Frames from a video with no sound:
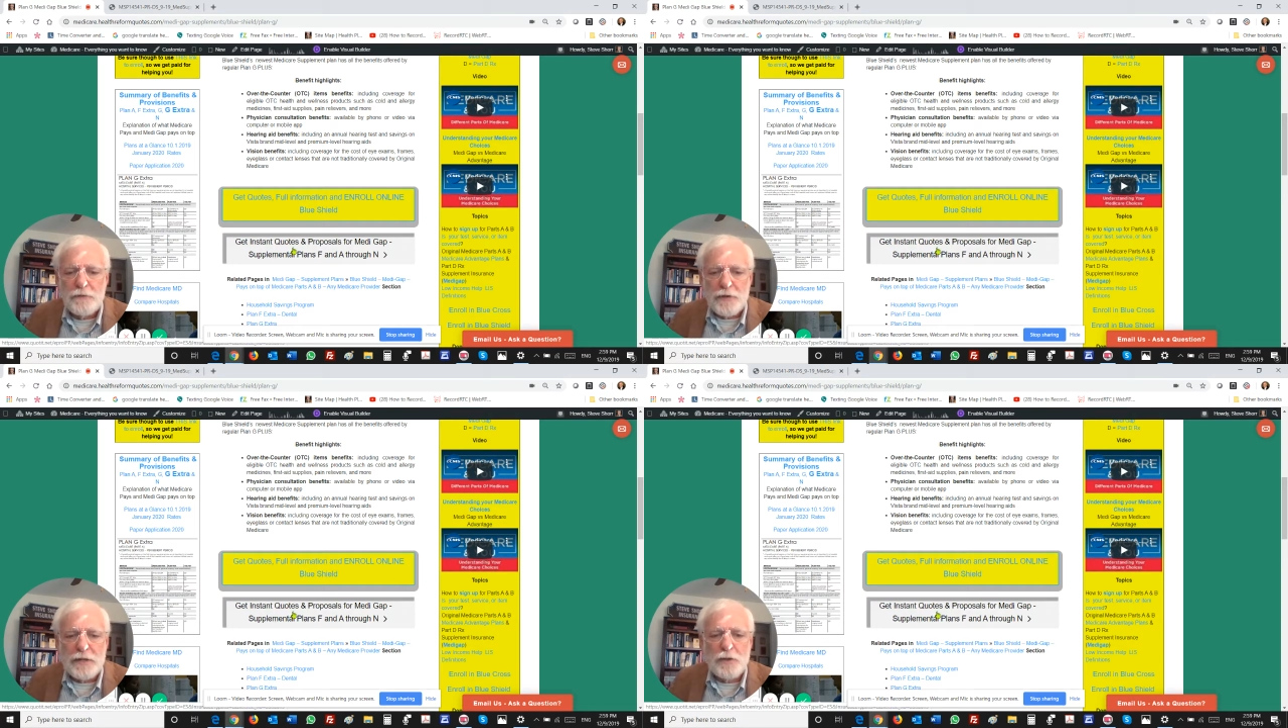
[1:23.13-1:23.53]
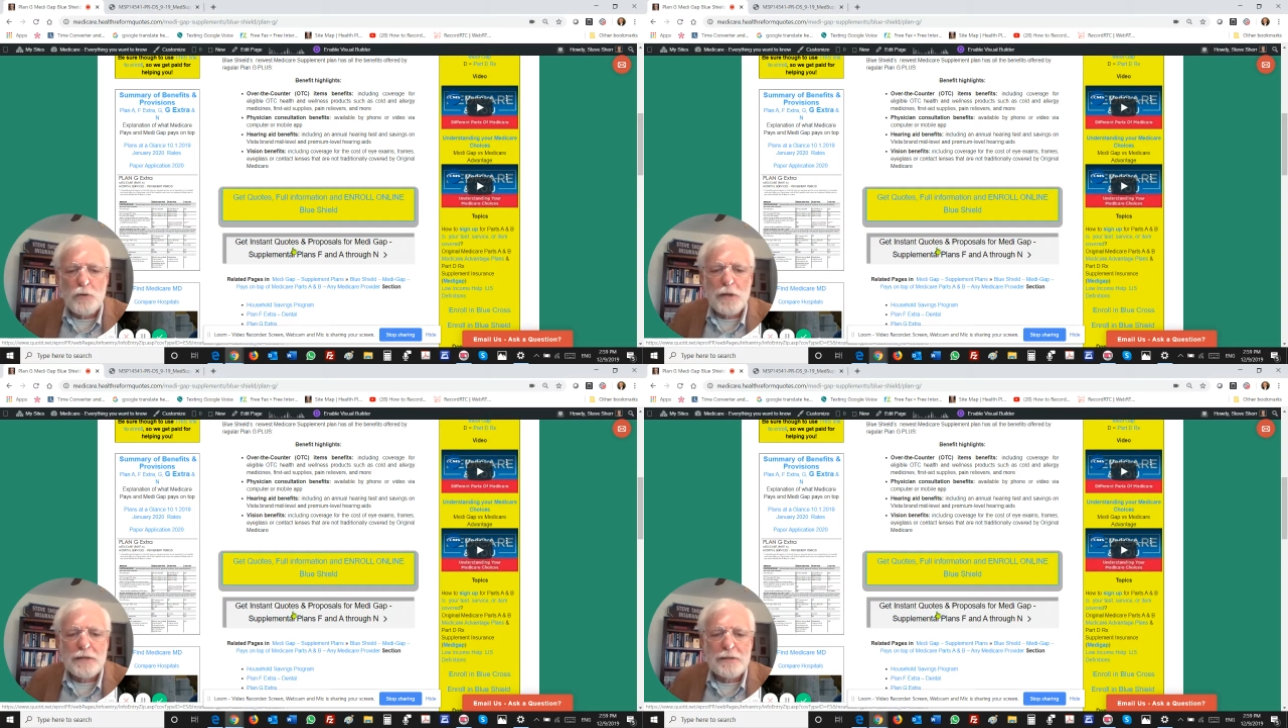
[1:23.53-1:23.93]
very
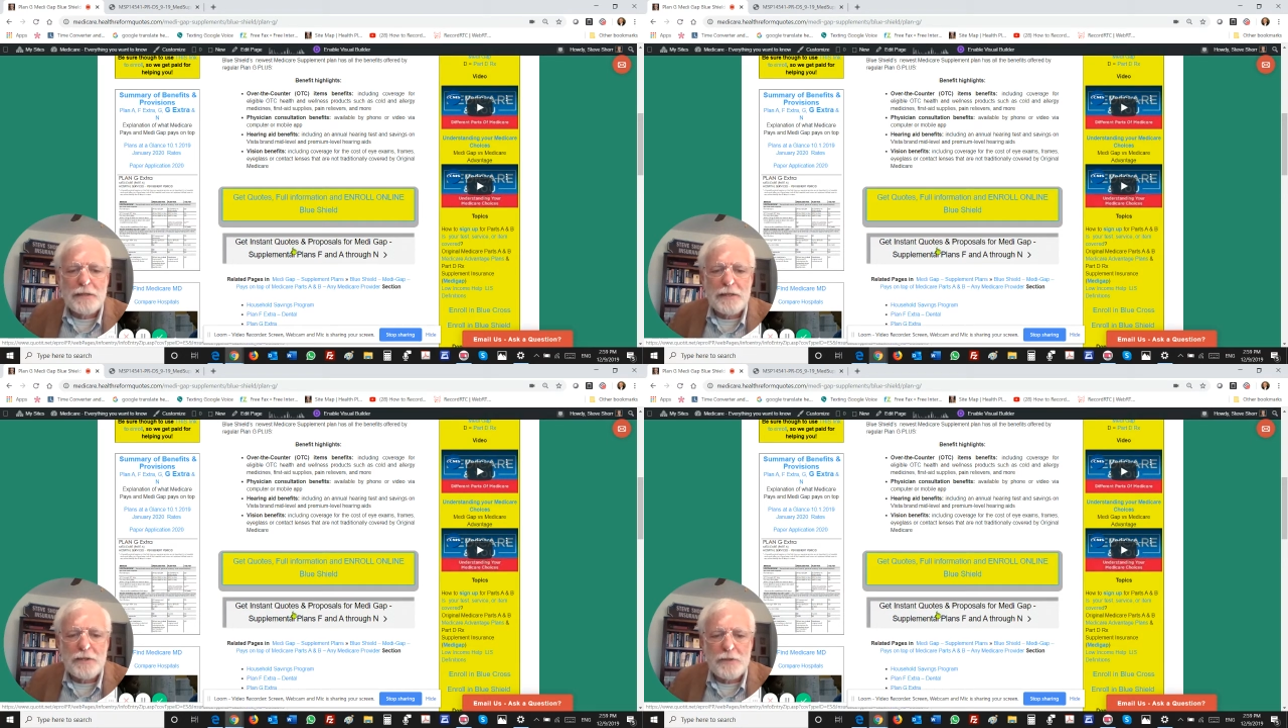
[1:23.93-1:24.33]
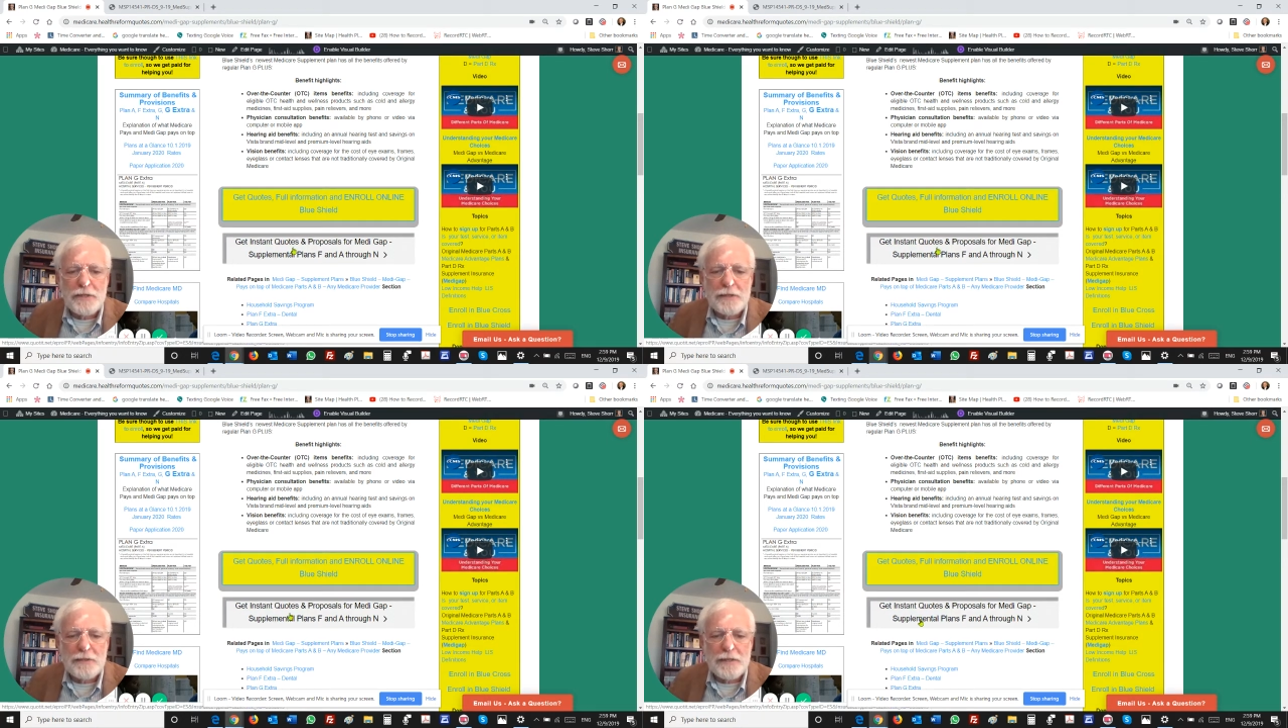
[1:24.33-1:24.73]
quickly, you
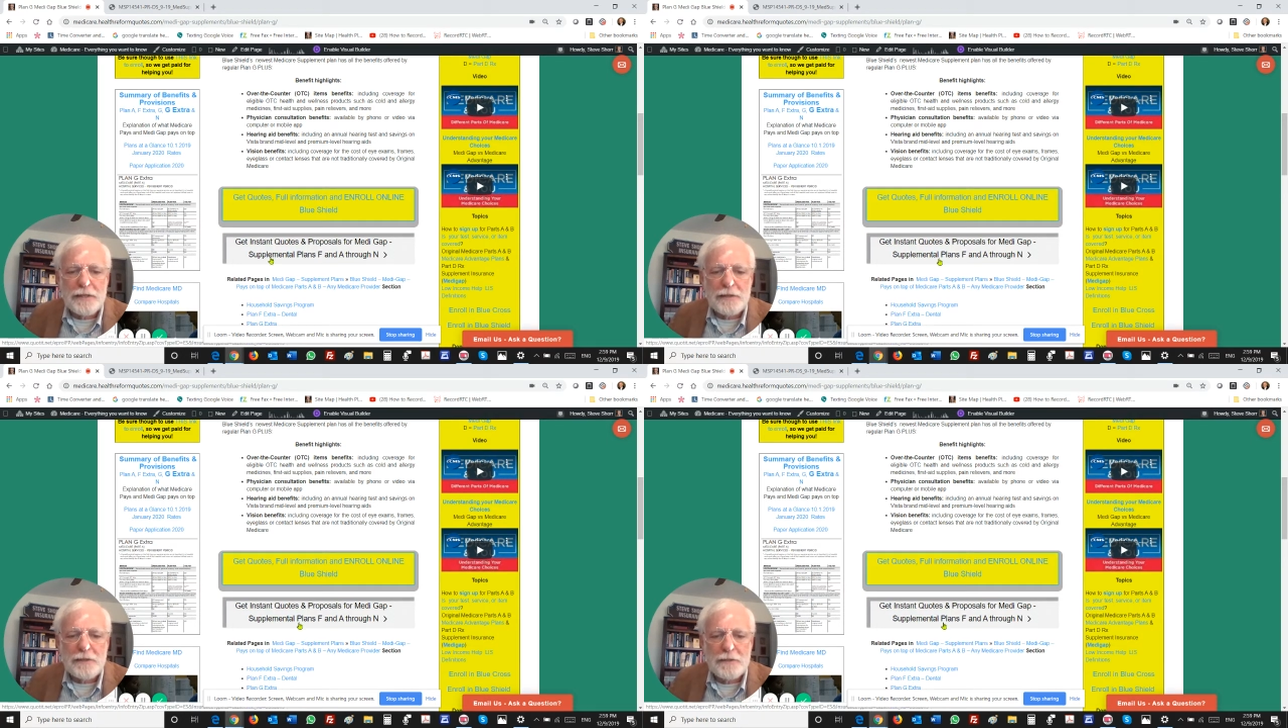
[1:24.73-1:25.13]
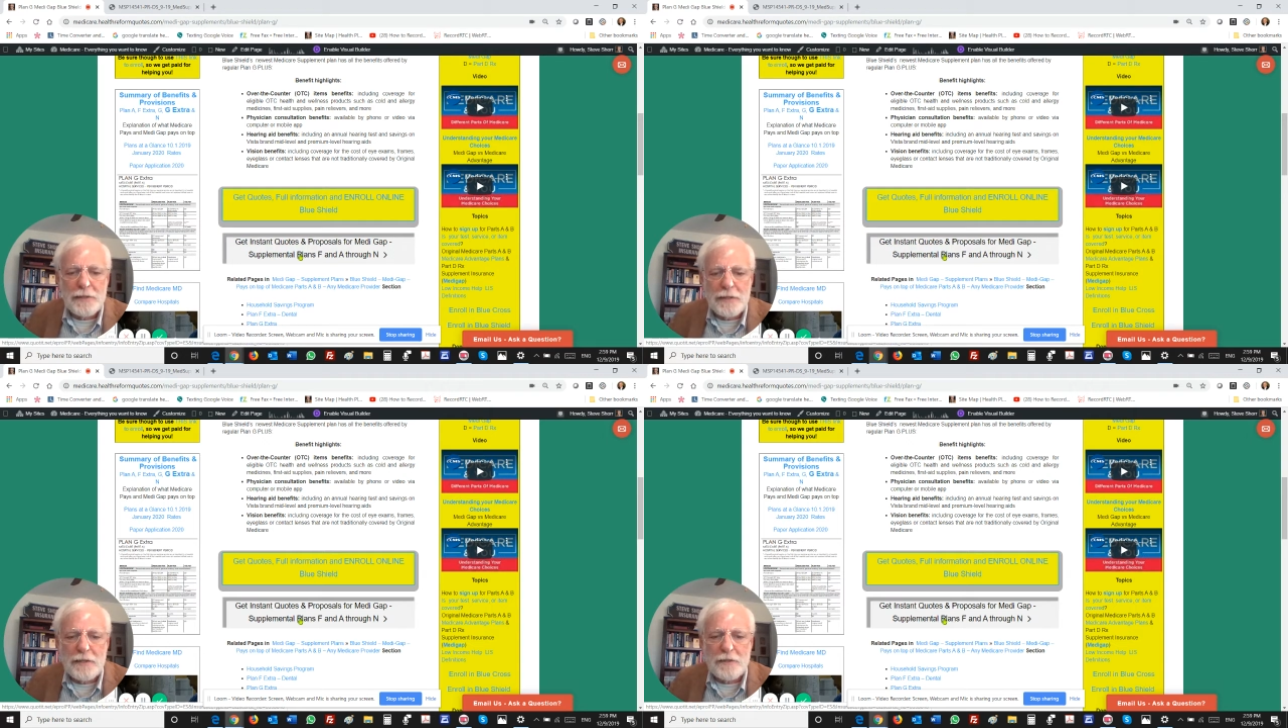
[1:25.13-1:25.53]
can click
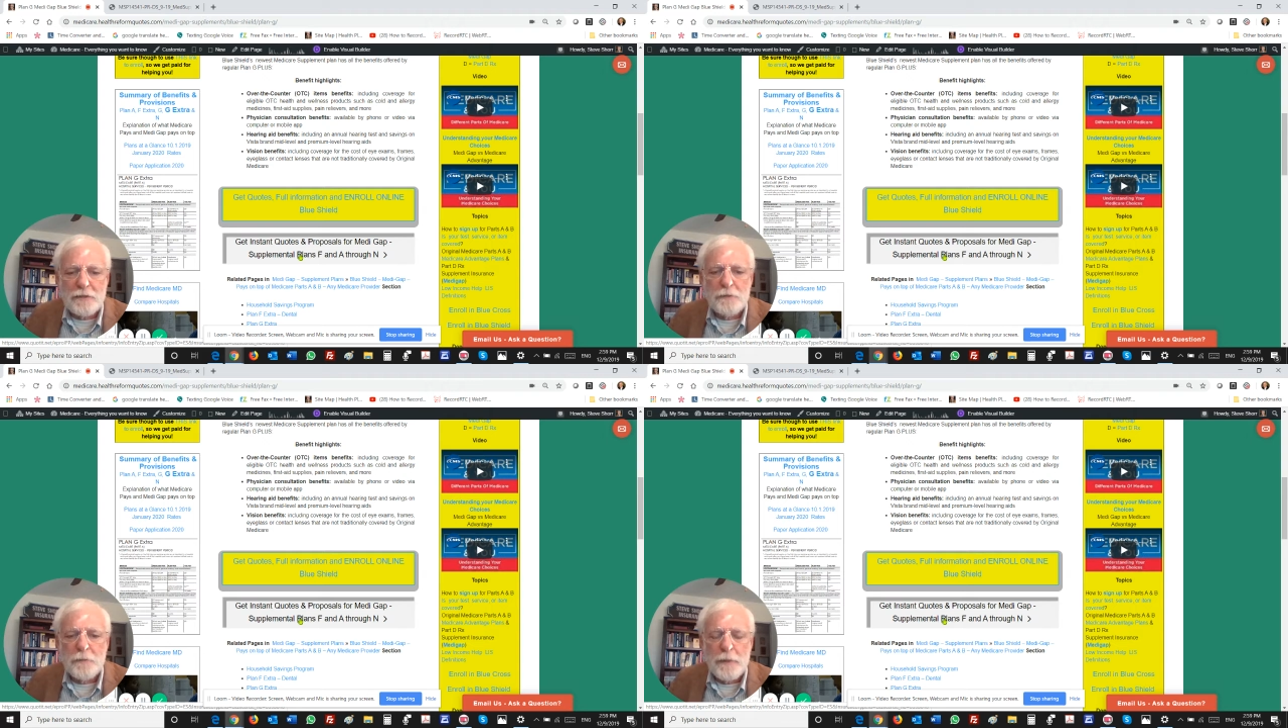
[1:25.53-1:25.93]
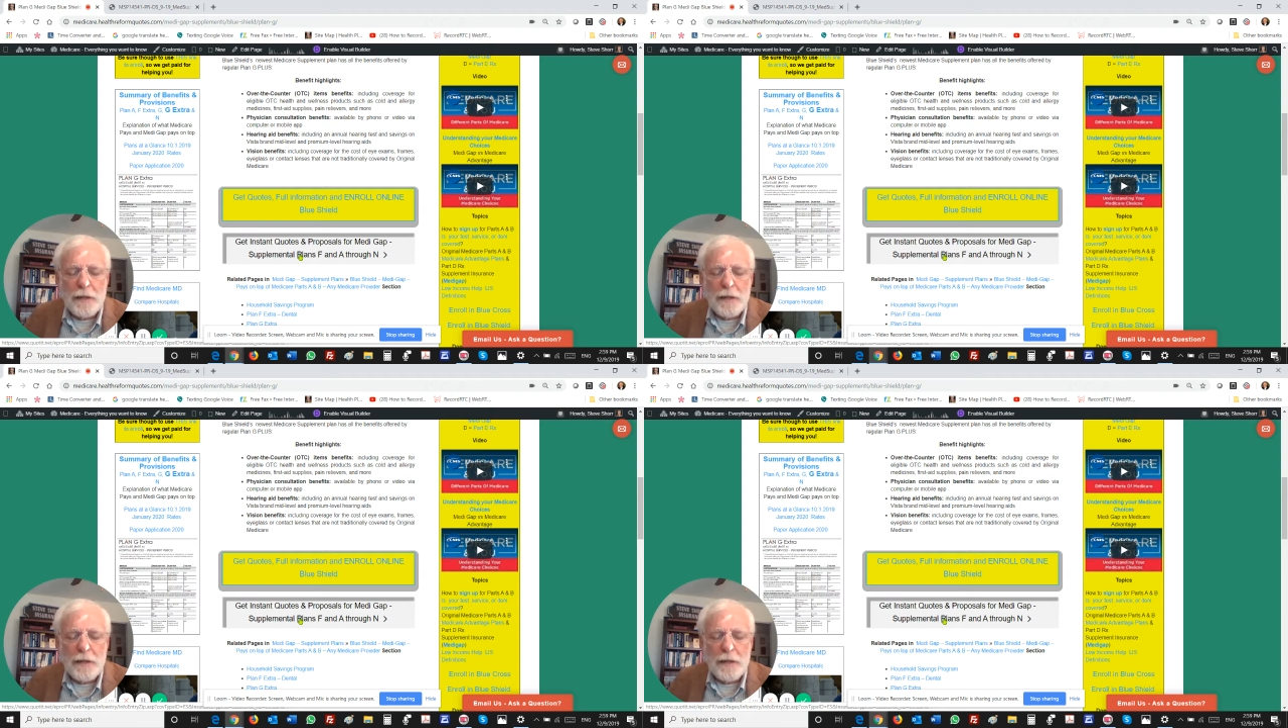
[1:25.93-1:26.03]
here.